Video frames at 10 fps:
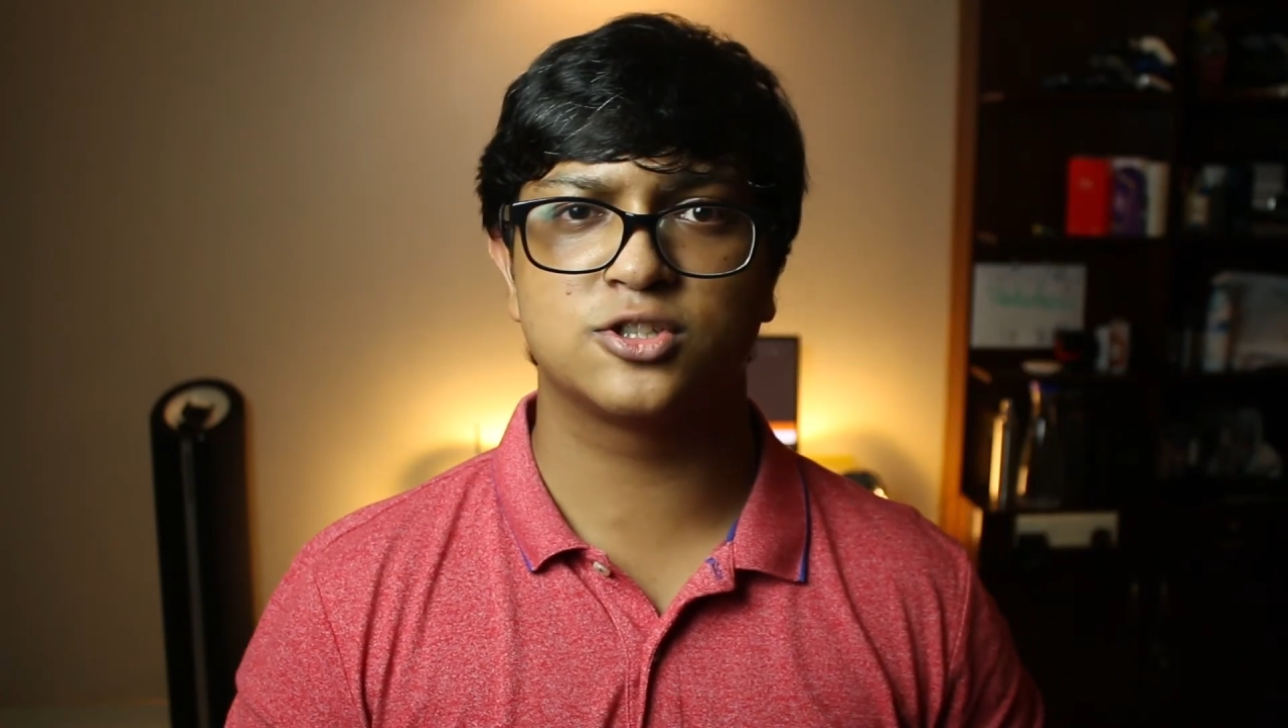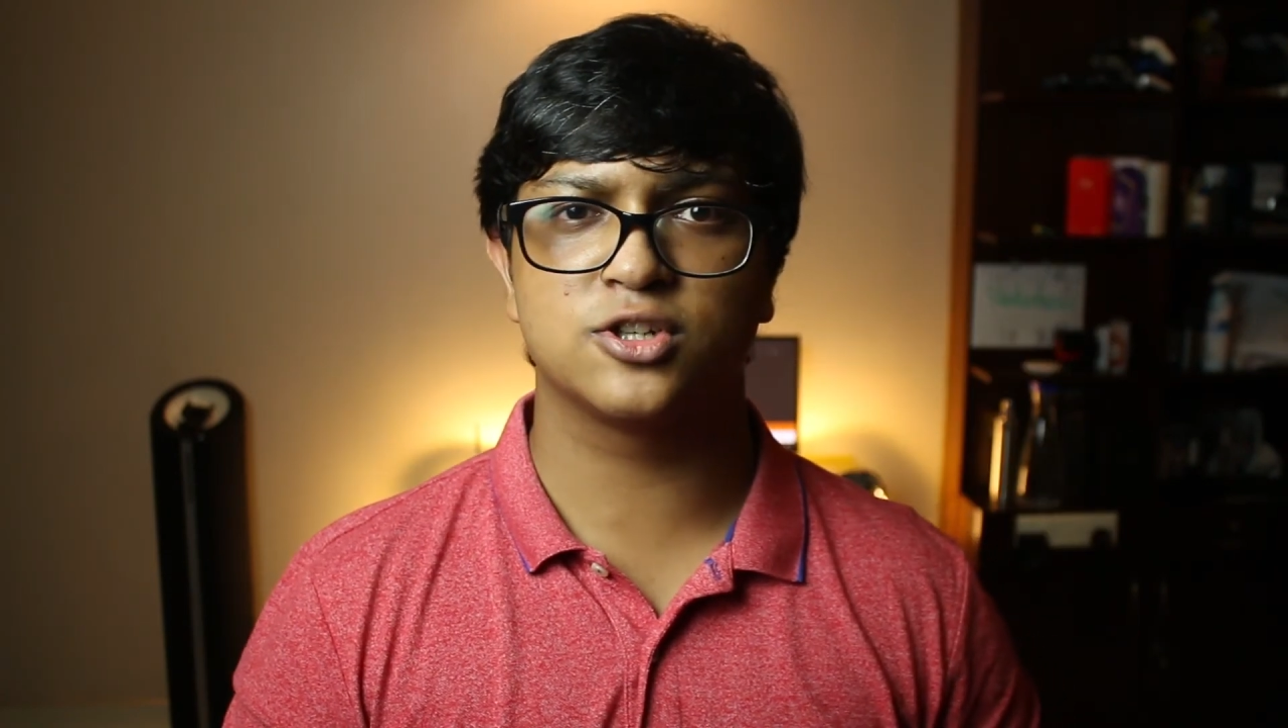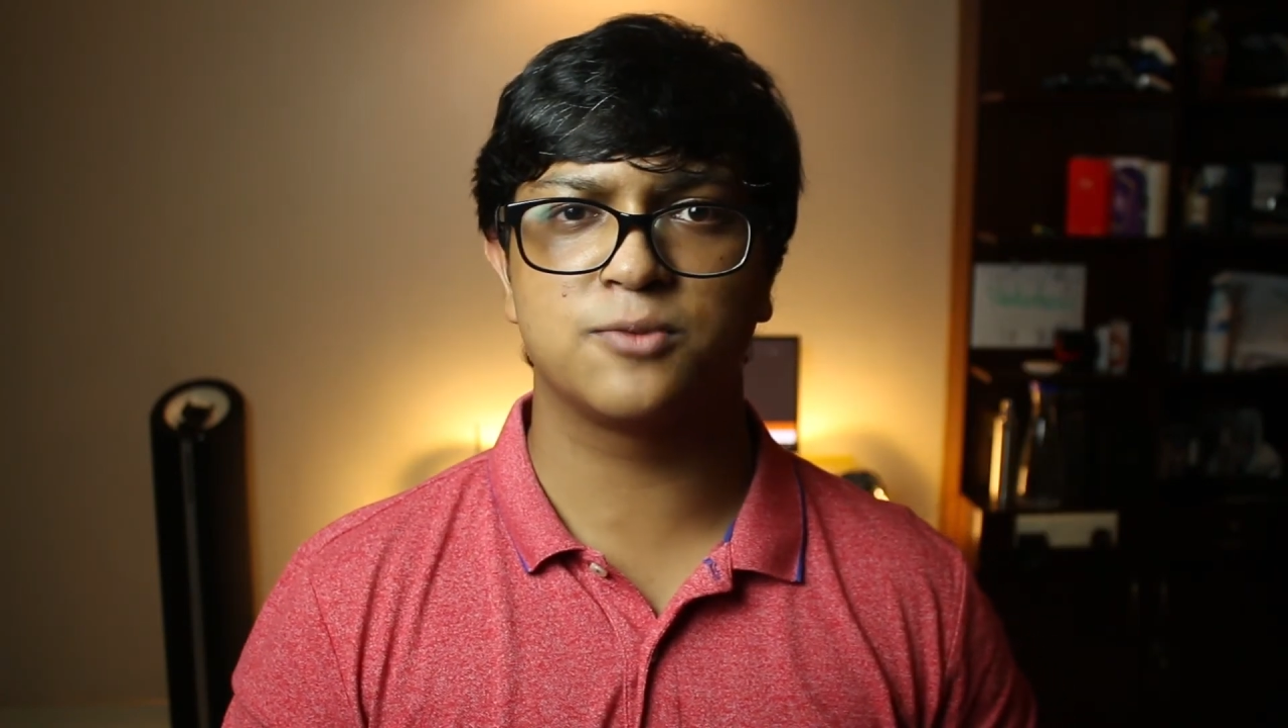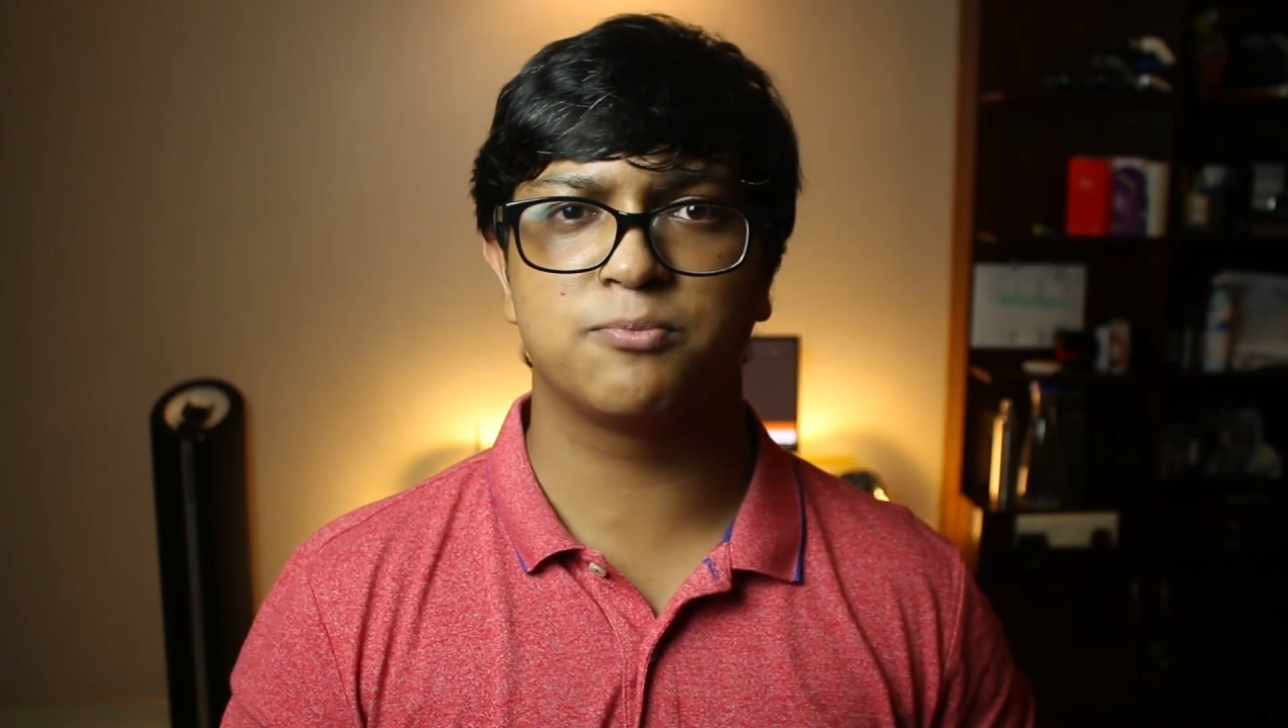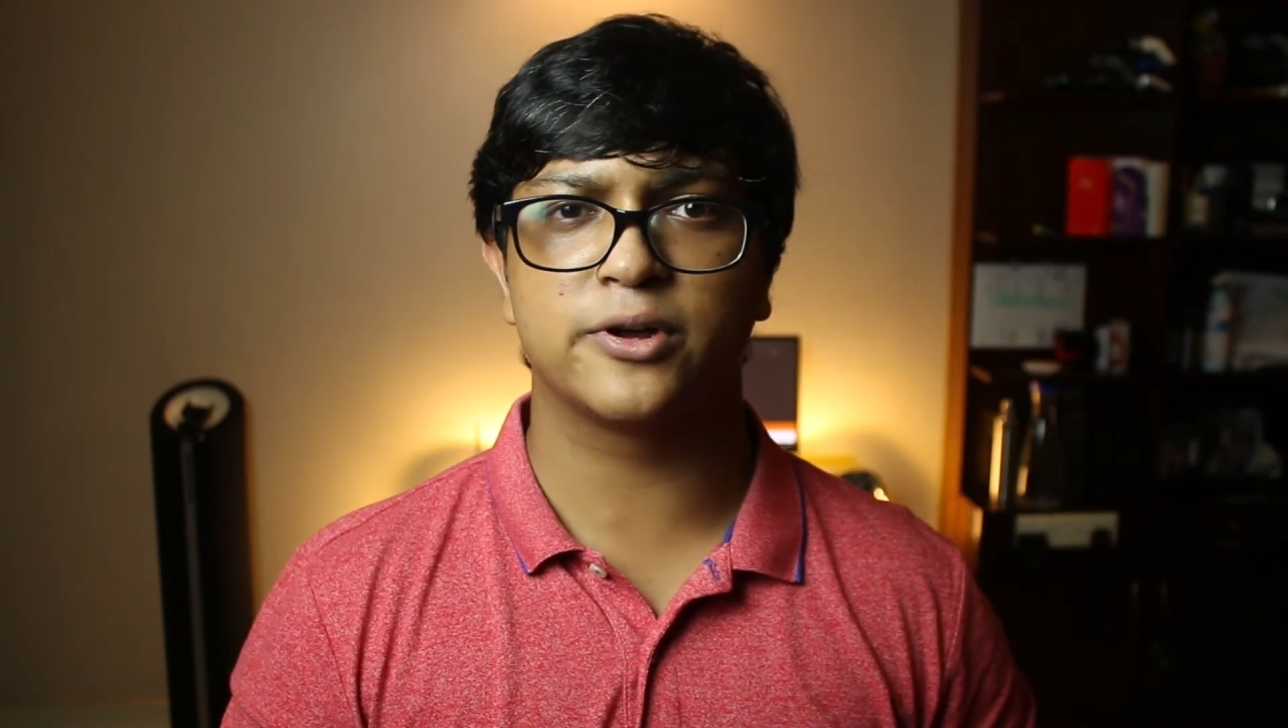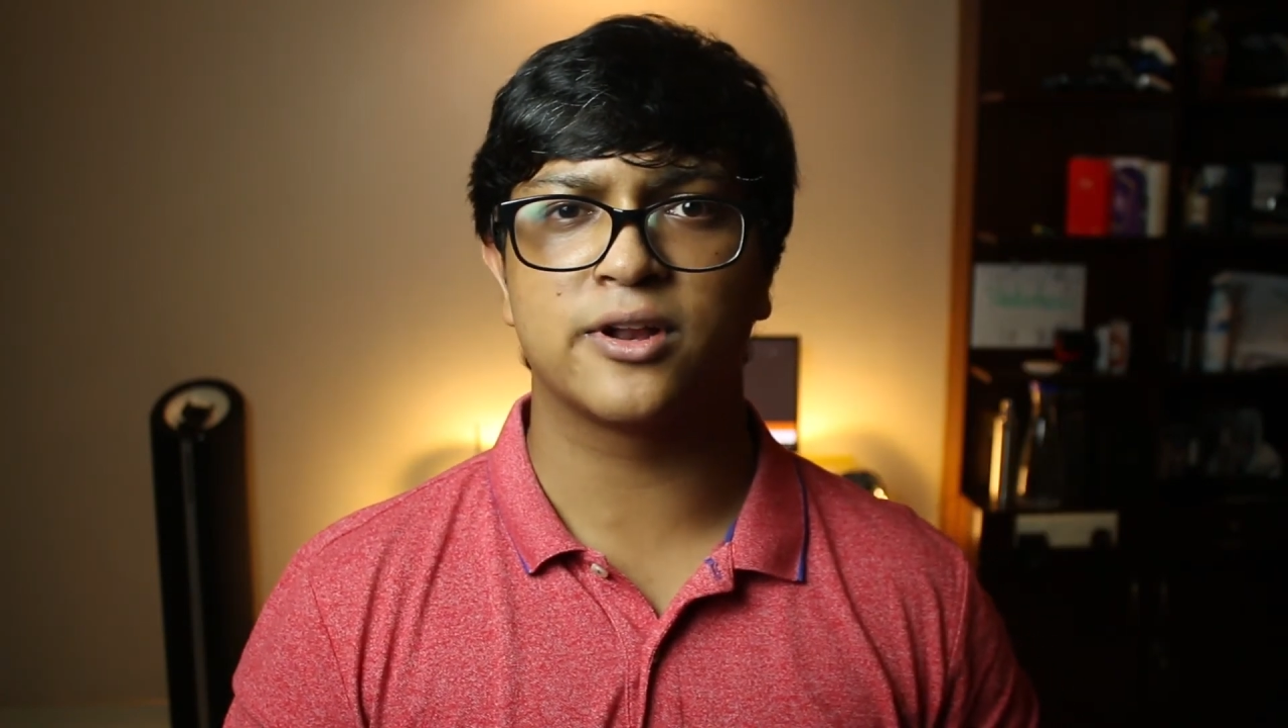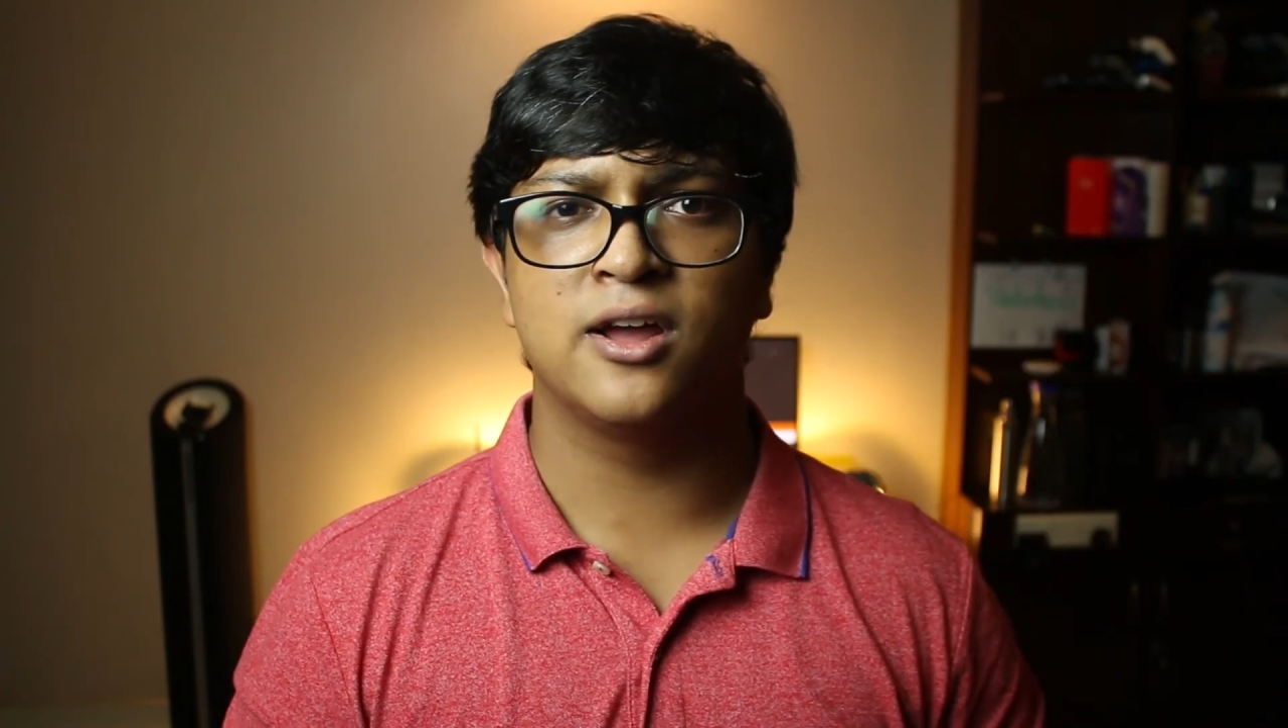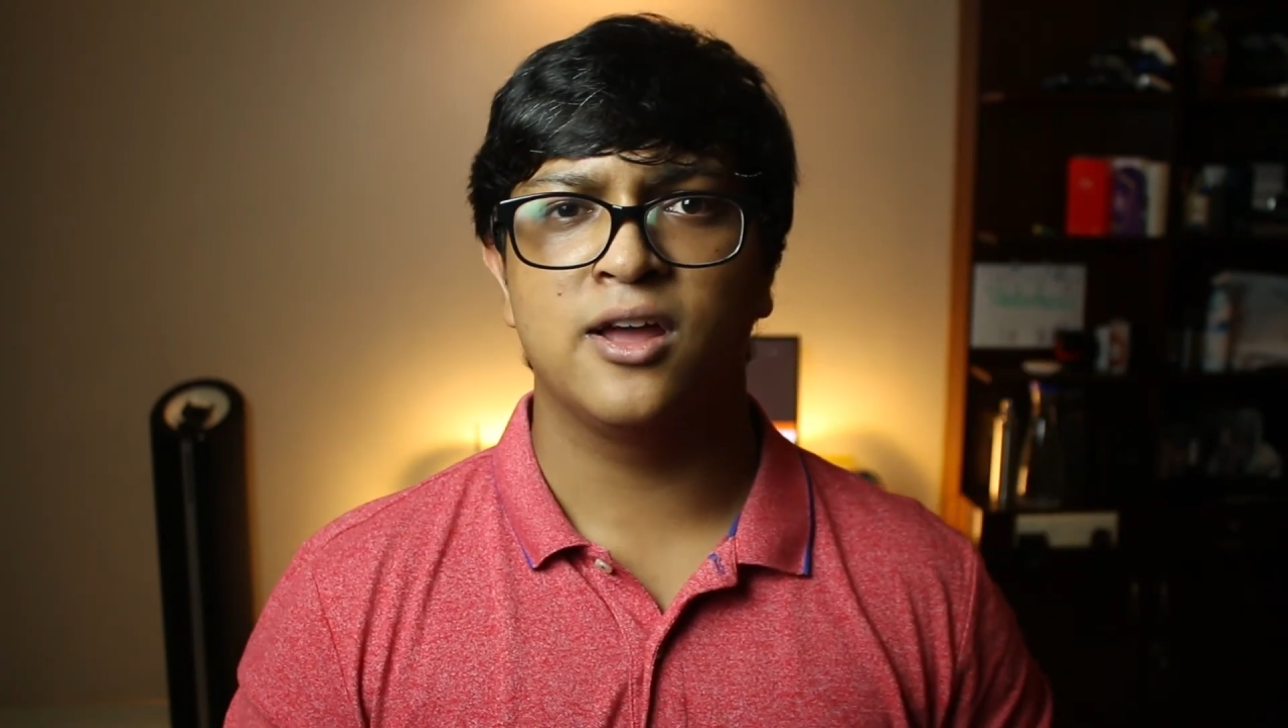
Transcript: should put